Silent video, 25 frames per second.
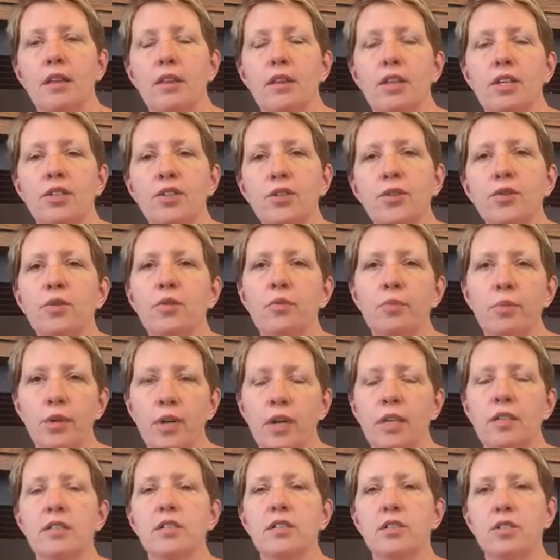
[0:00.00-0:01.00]
the two
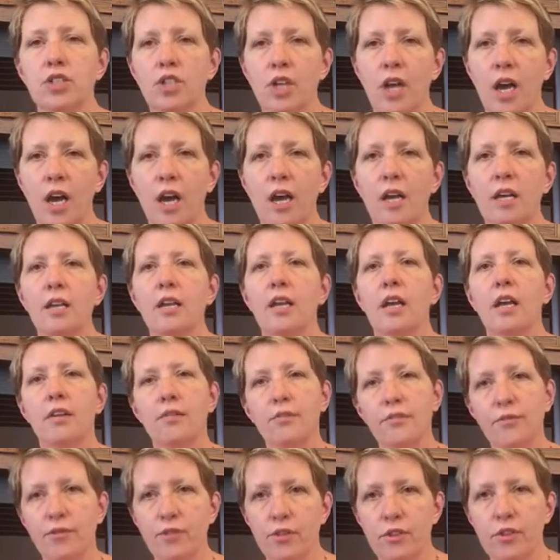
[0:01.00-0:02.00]
books, John
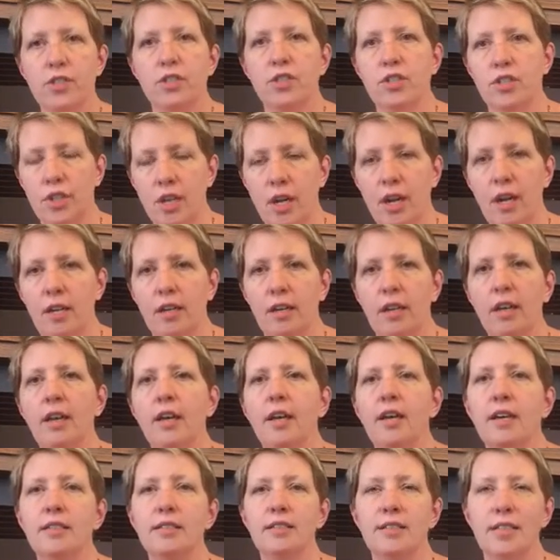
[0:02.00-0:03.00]
and First John,
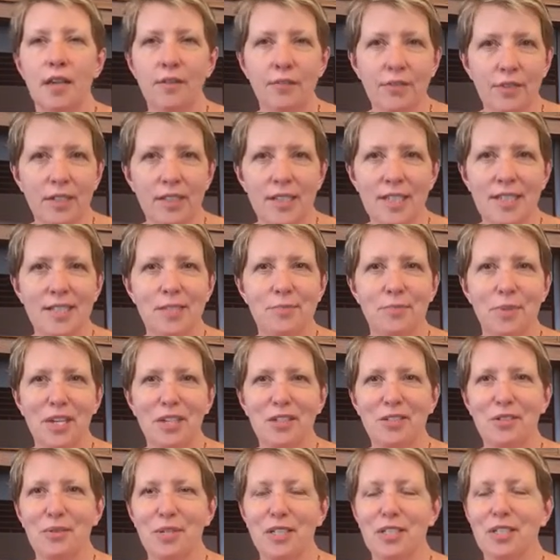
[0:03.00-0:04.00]
definitely
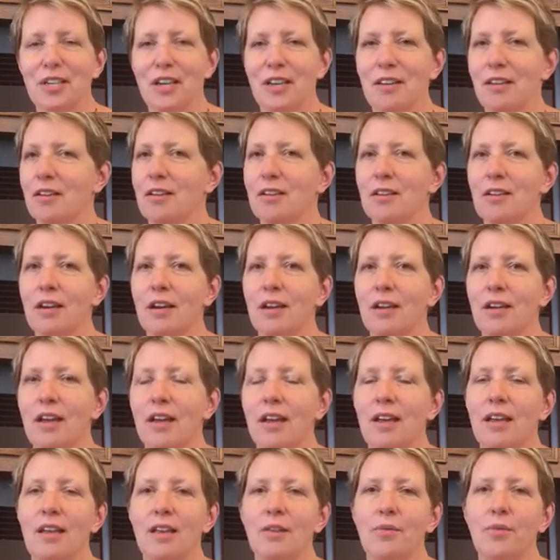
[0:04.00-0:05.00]
speak to each other.
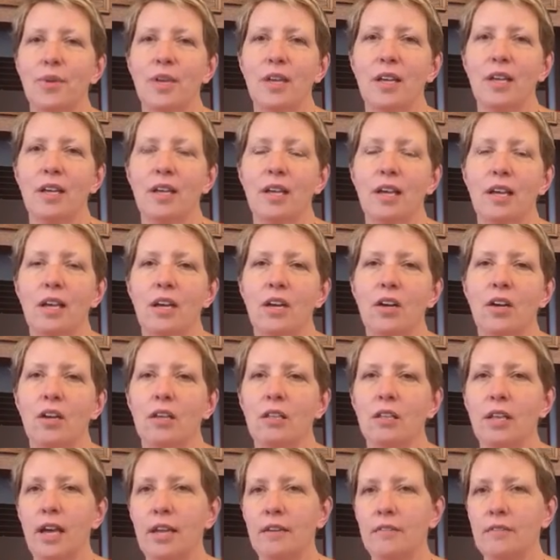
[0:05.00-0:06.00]
We hear
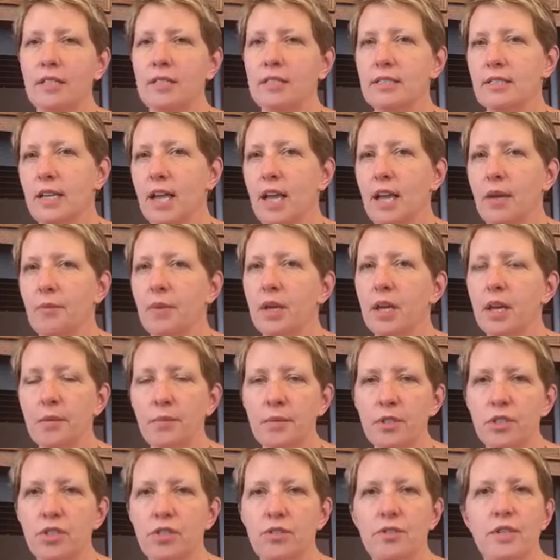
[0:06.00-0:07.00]
a lot of the same
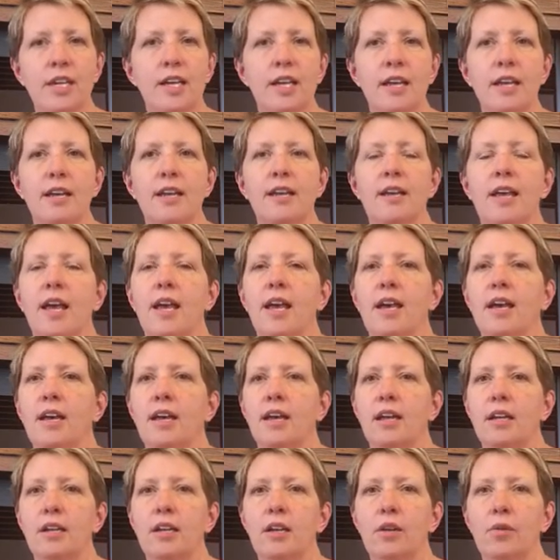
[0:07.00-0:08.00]
imagery
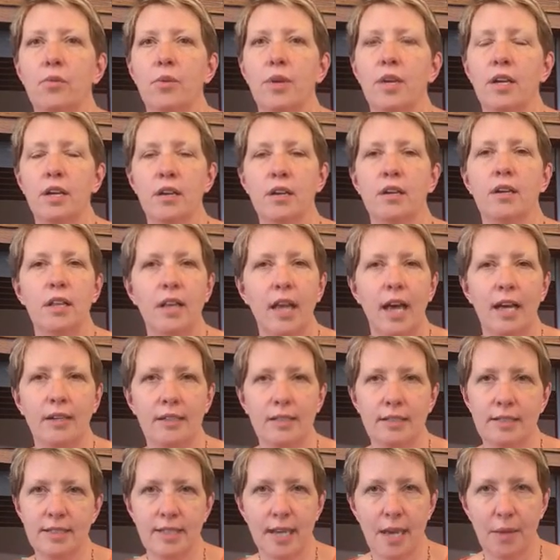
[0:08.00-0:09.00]
and we hear a lot
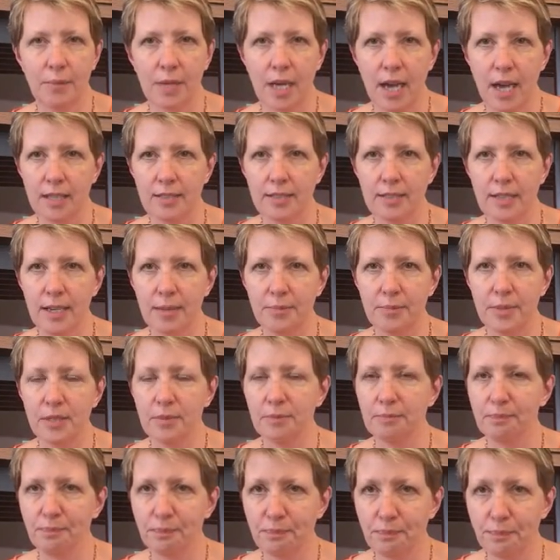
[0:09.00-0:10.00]
of the same concepts.